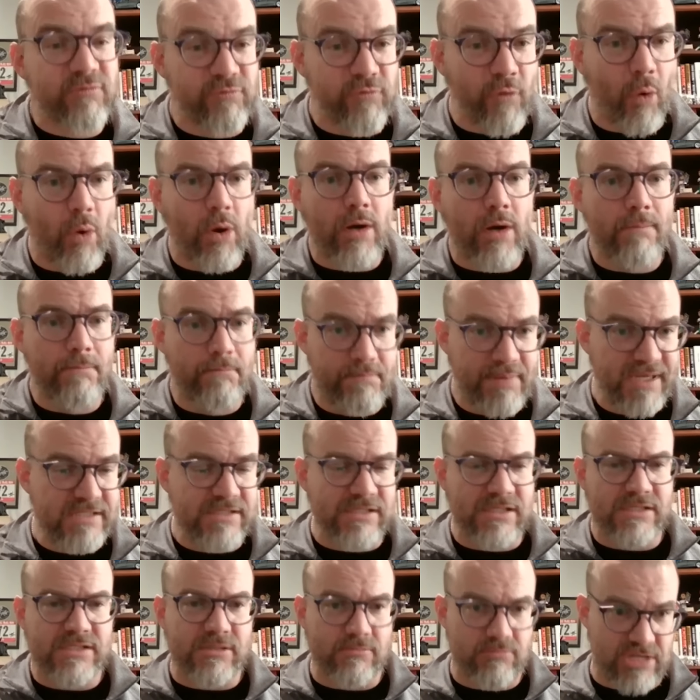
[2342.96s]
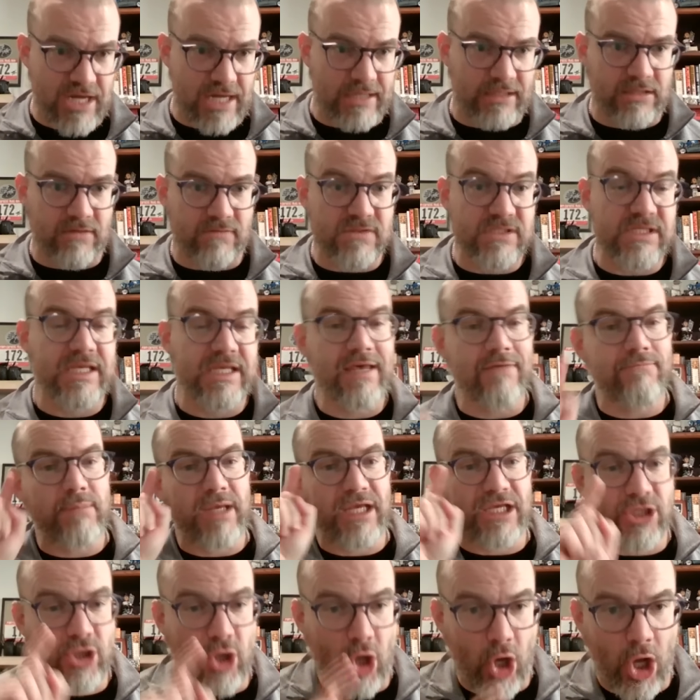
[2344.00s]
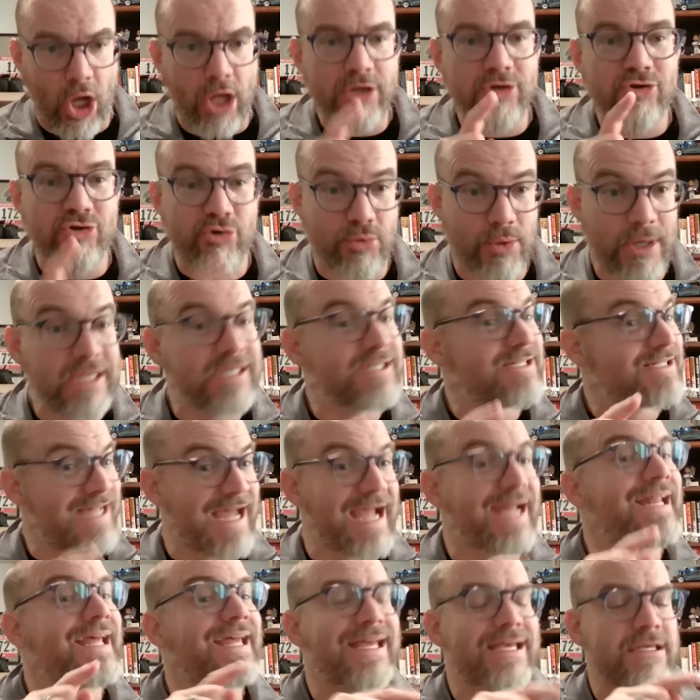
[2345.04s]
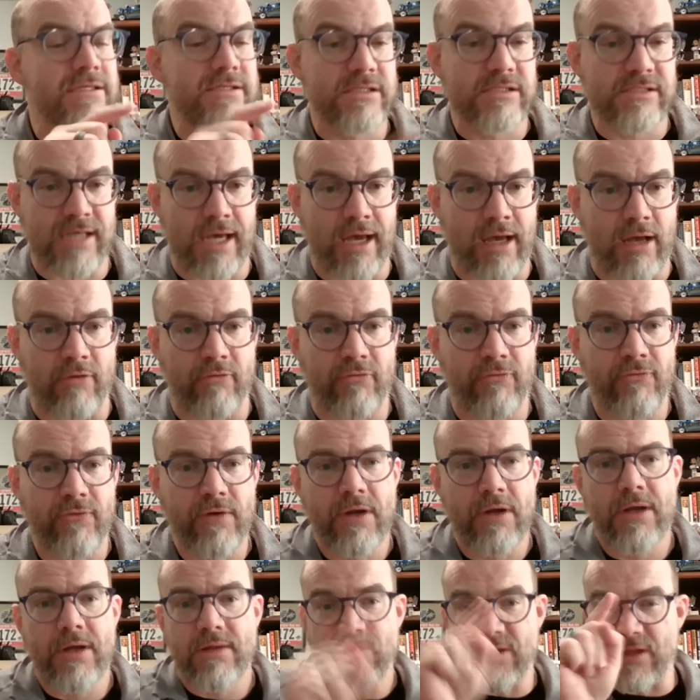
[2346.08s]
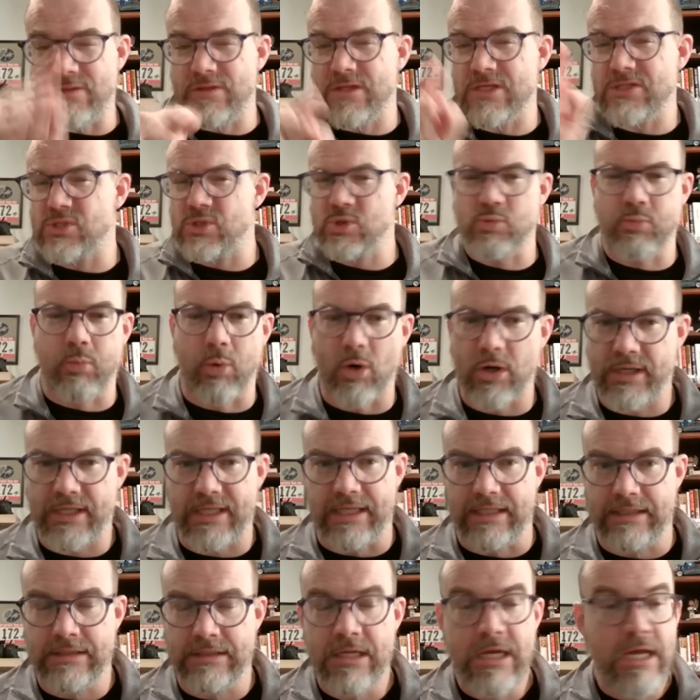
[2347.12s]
four business objectives. Give me concrete data itself that this is working.